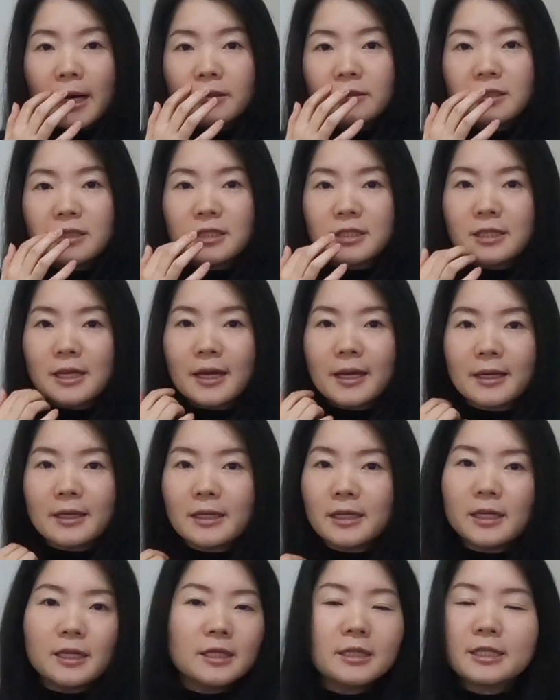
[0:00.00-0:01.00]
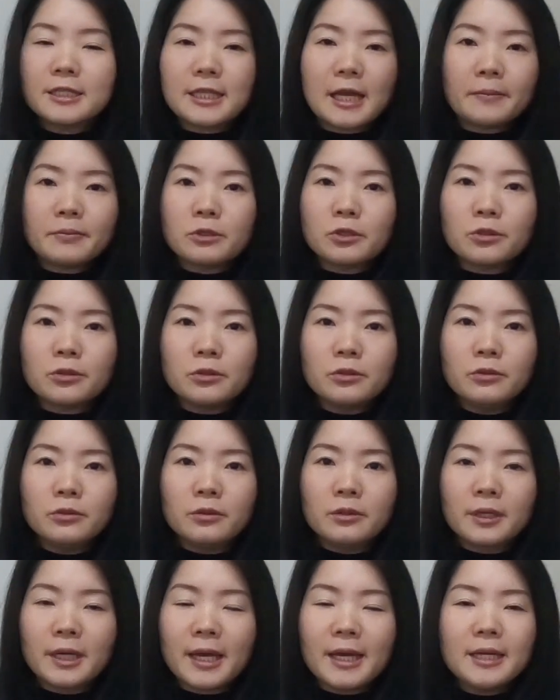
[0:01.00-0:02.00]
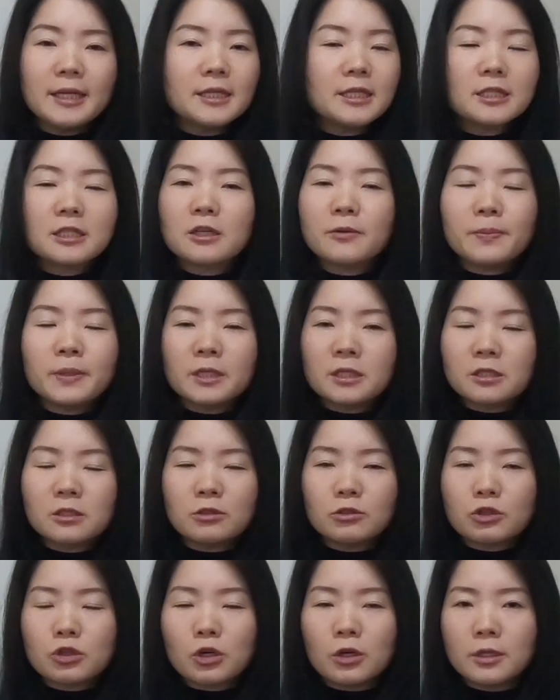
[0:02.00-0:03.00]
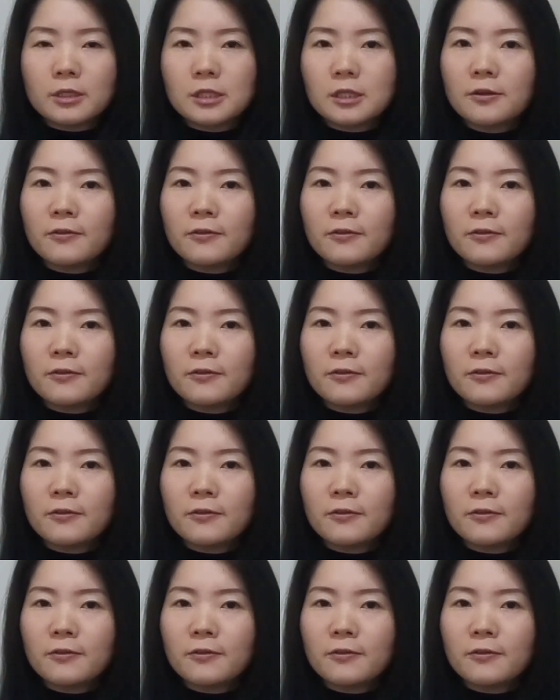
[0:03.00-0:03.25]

I would just say it is up to you, okay? It is your personal choice.